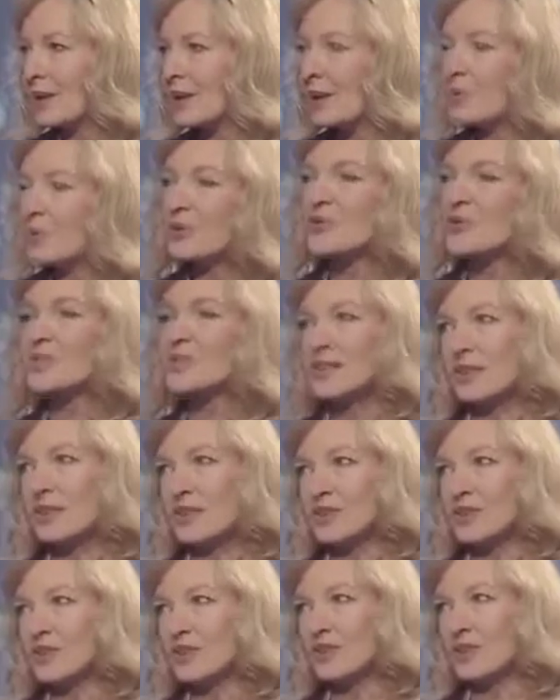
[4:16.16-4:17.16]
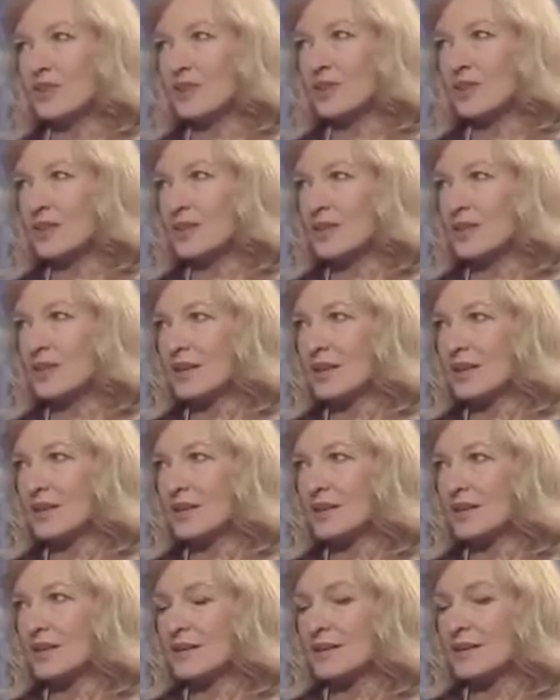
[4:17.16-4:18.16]
appreciation for these
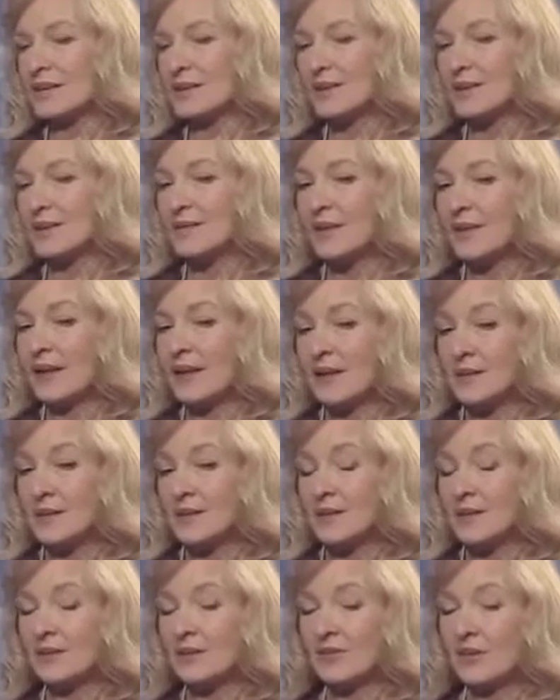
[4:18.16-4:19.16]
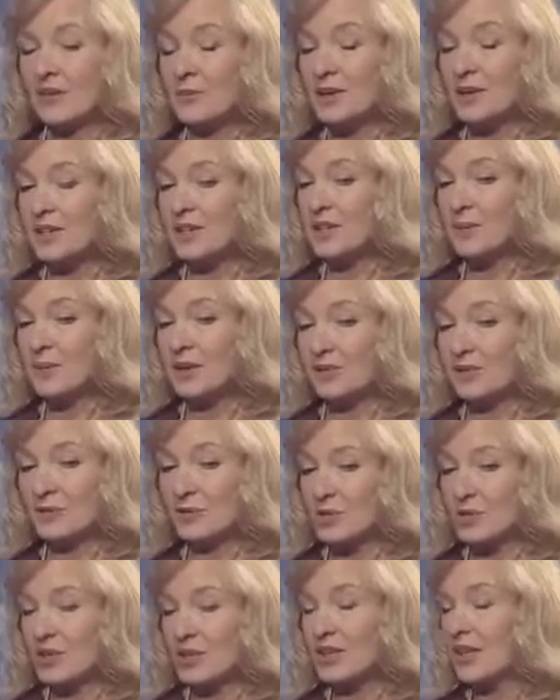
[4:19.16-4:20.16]
things. And feminism,
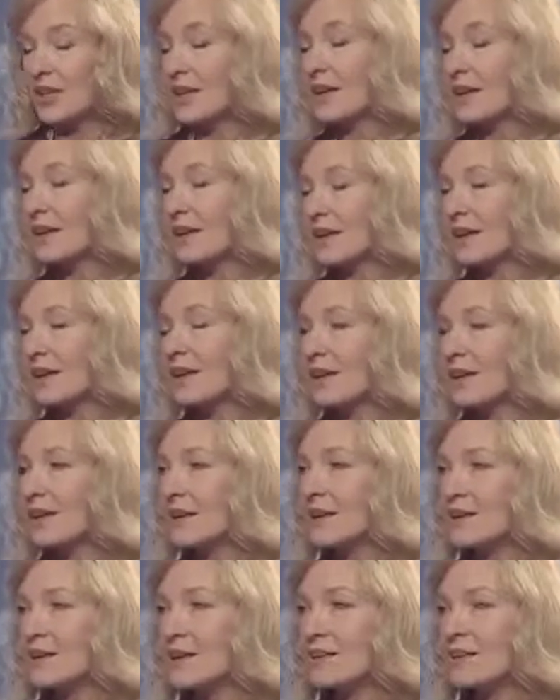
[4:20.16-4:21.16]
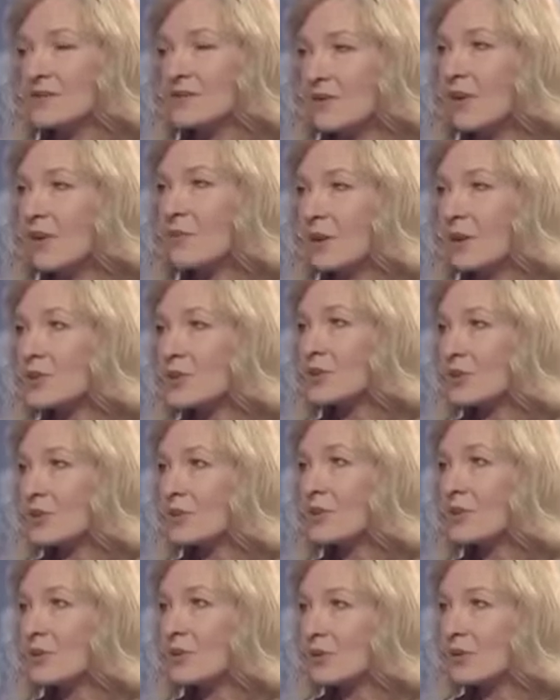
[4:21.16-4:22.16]
unfortunately, is very much the
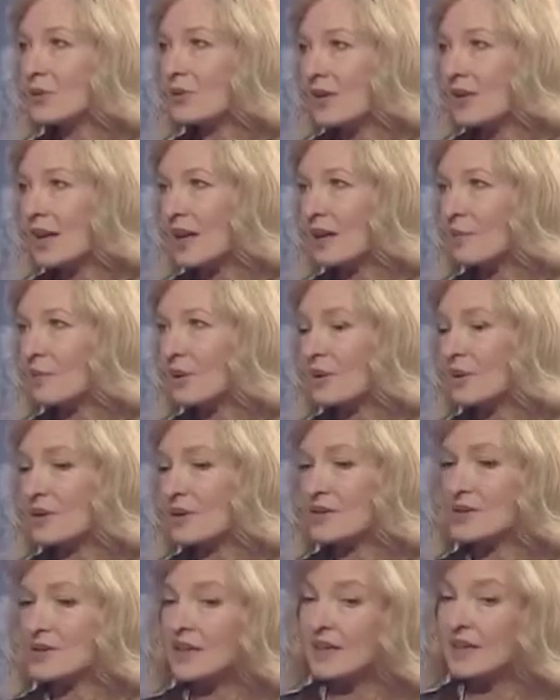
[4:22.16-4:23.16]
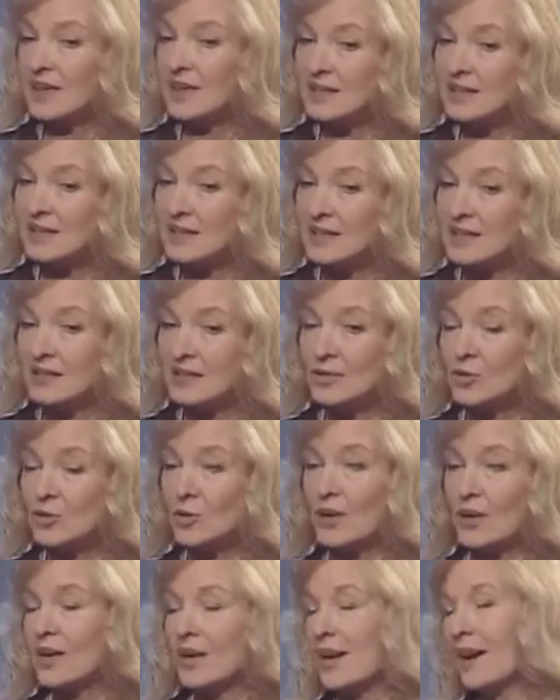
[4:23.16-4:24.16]
root of that, because it's
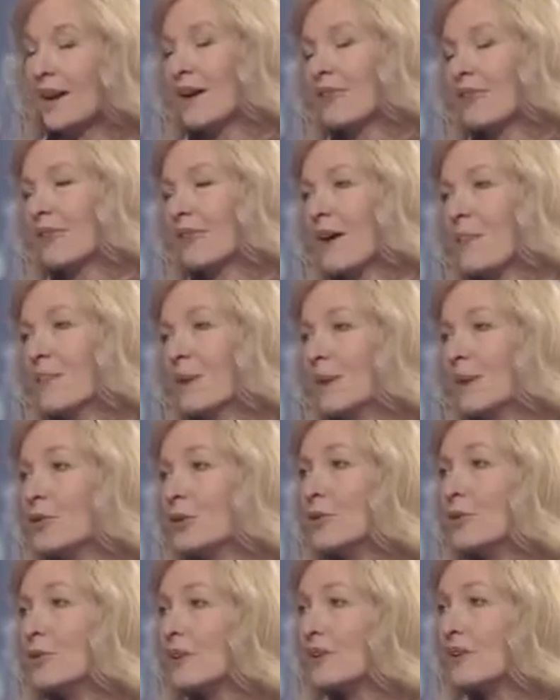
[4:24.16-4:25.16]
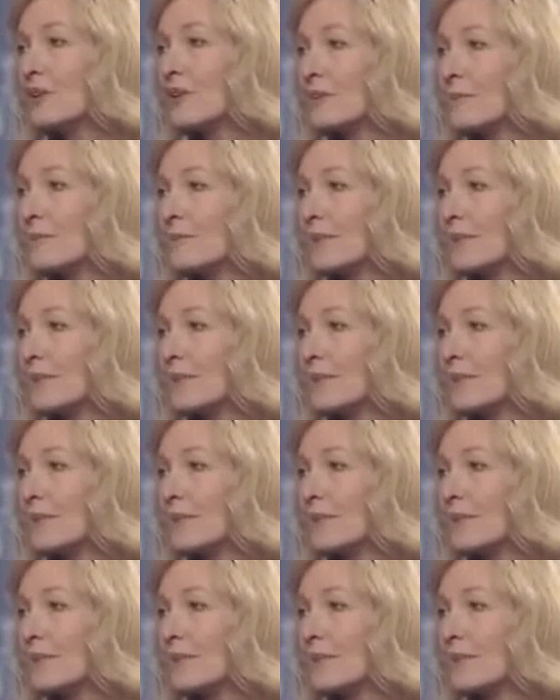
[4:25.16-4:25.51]
destroying our family unit.